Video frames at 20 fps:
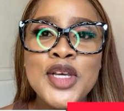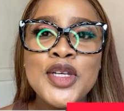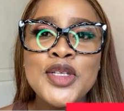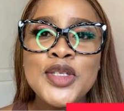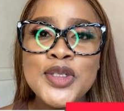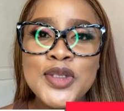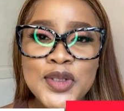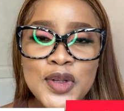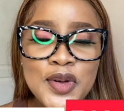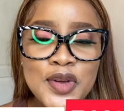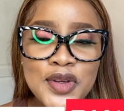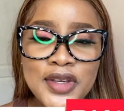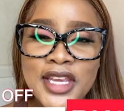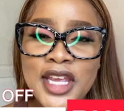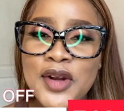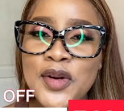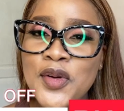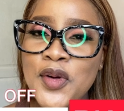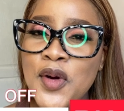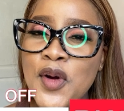So you
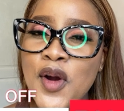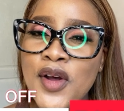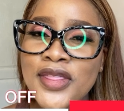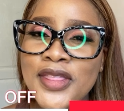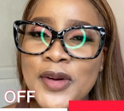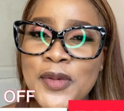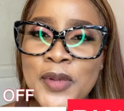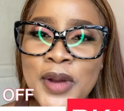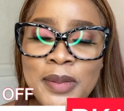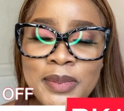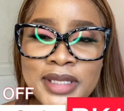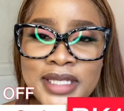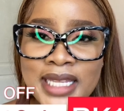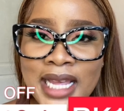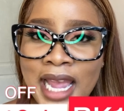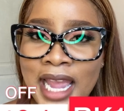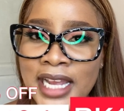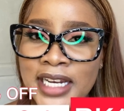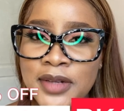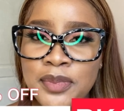can go on the
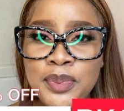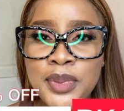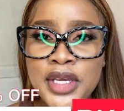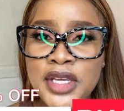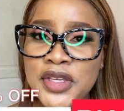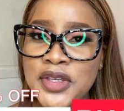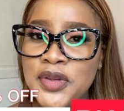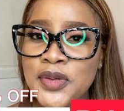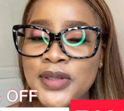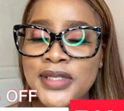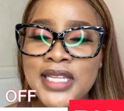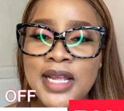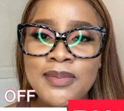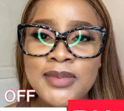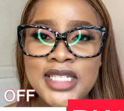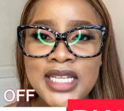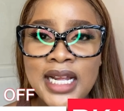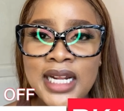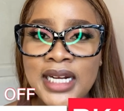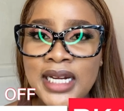website, pick you some
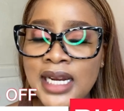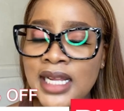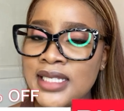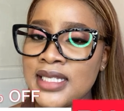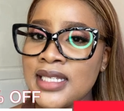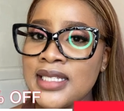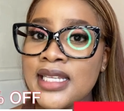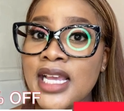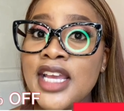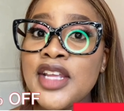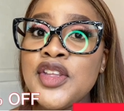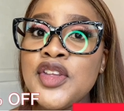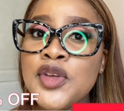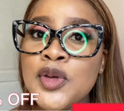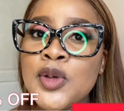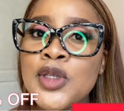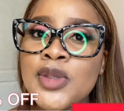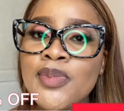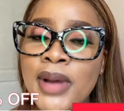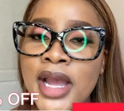sunglasses and
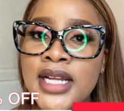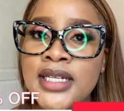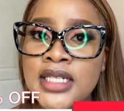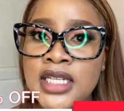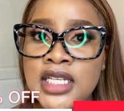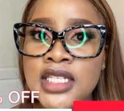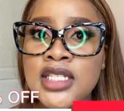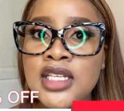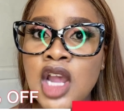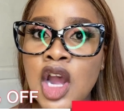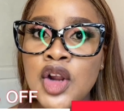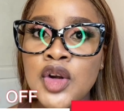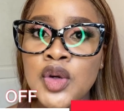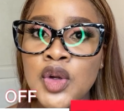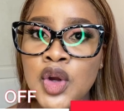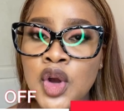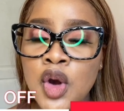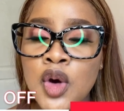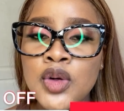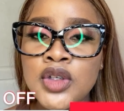use my
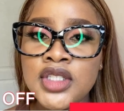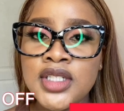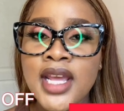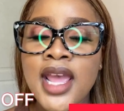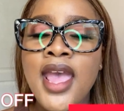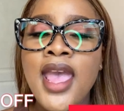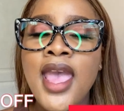discount code.